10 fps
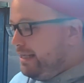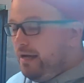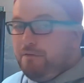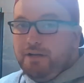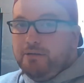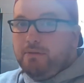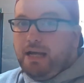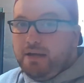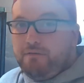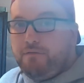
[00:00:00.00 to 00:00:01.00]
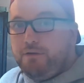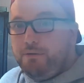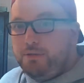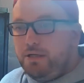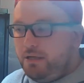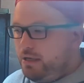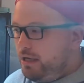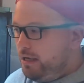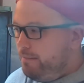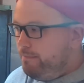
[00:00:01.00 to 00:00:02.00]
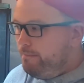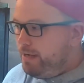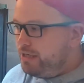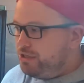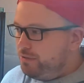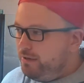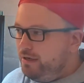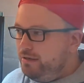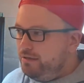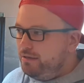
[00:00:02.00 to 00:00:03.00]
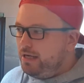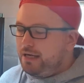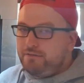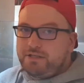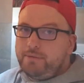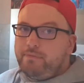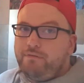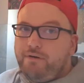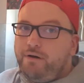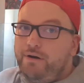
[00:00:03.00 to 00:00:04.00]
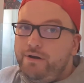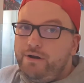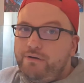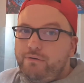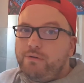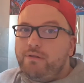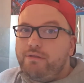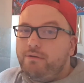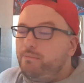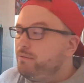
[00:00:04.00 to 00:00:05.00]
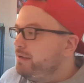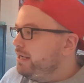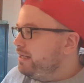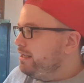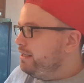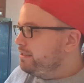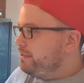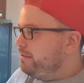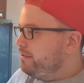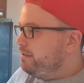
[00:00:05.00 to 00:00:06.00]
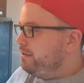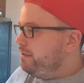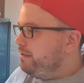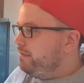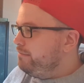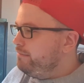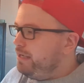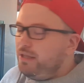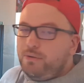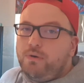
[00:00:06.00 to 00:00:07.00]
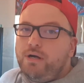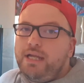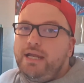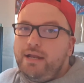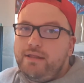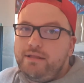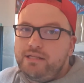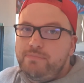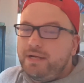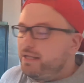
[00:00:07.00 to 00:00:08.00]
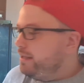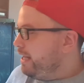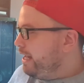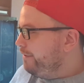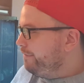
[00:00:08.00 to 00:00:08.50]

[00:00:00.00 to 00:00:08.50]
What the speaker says: I feed them live food. Make sure, like I've said before, rule of thumb with me is they won't eat anything that's bigger than the head.